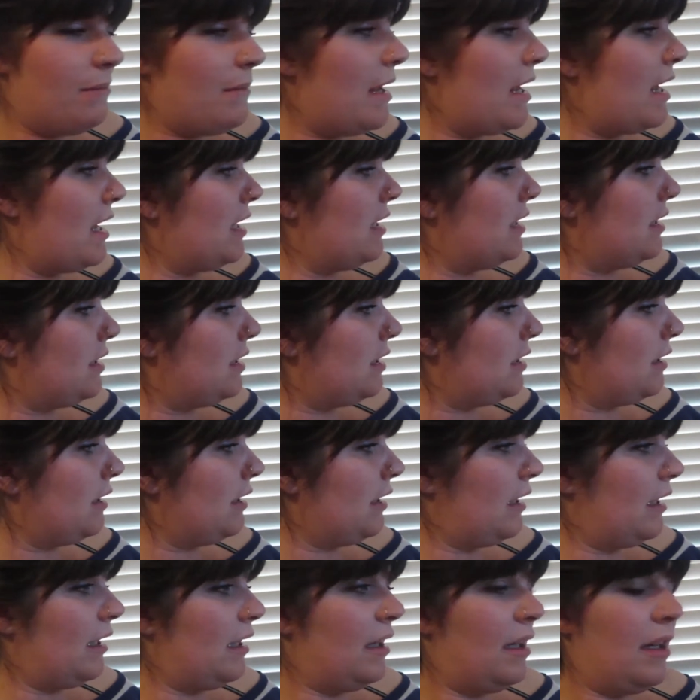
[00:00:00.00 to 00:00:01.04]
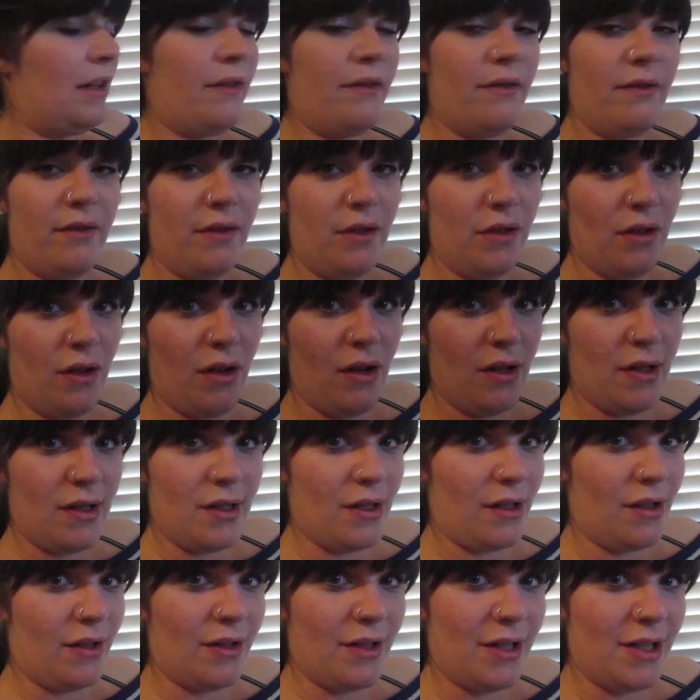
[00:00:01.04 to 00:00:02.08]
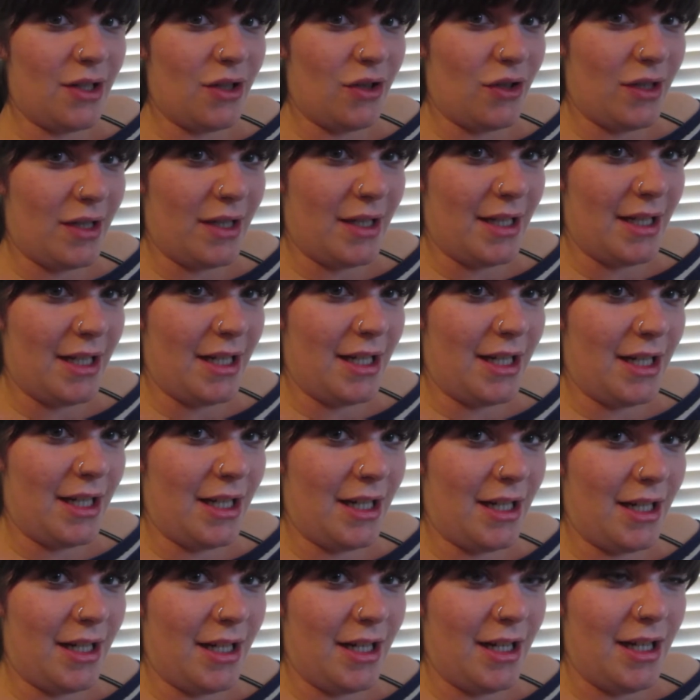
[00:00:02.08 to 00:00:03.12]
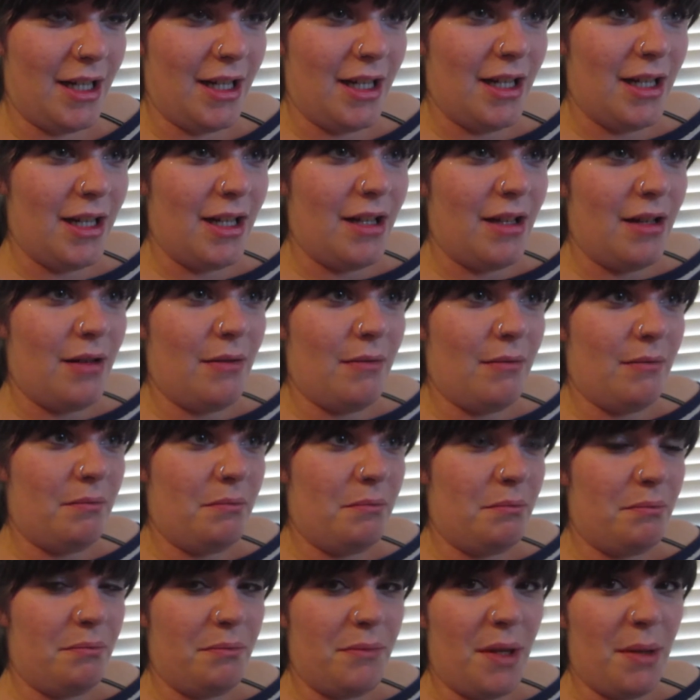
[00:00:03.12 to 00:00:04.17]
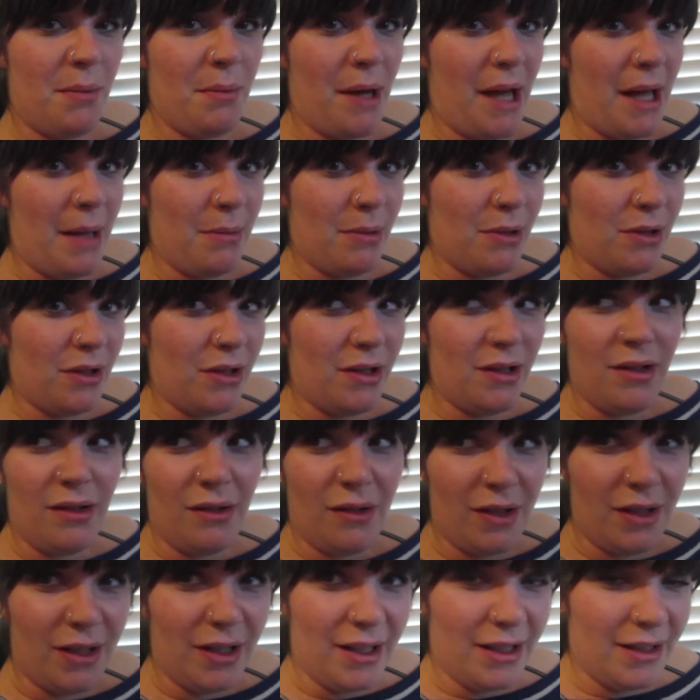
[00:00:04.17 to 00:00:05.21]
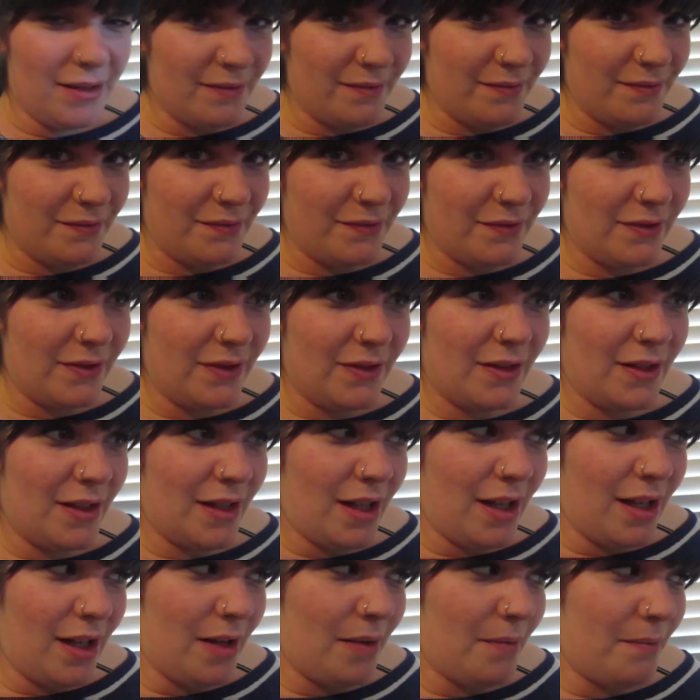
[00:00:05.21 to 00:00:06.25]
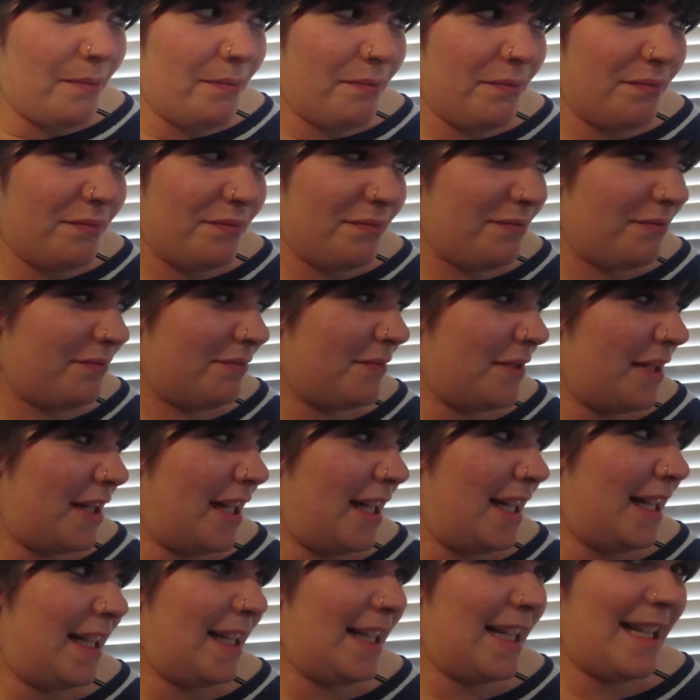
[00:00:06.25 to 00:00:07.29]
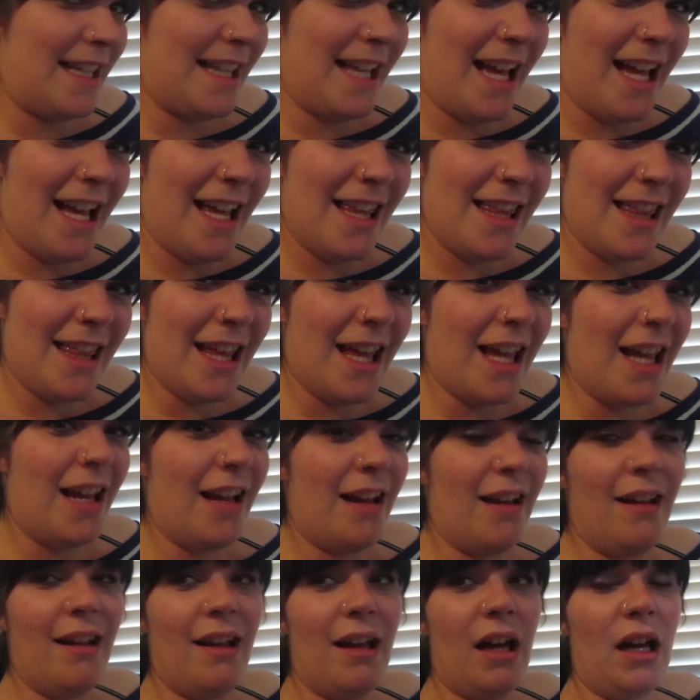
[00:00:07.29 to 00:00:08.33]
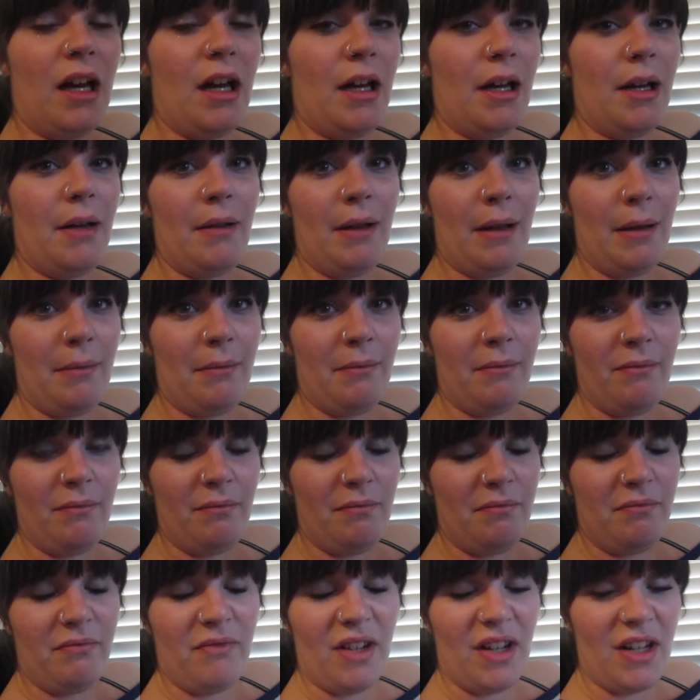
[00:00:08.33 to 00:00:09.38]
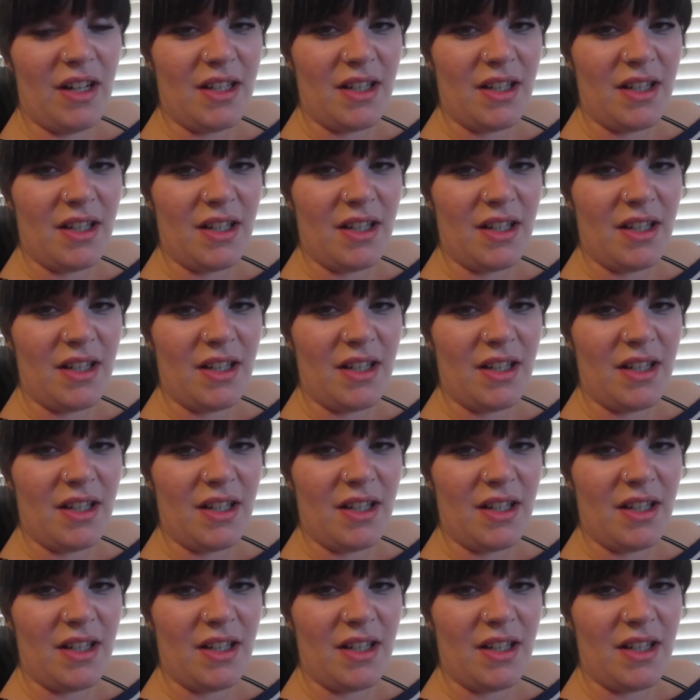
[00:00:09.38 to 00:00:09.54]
meant. And if you guys aren't interested in the Bible or um, anything like that, then uh, I'm very